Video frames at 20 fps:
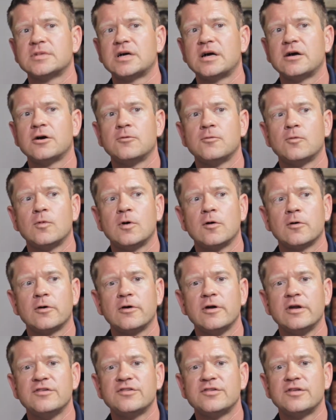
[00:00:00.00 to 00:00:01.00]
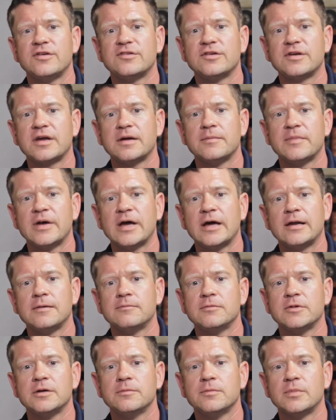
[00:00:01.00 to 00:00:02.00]
I hope Walgreens doesn't get mad
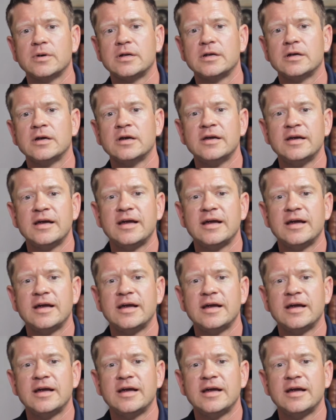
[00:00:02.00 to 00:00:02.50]
at me, but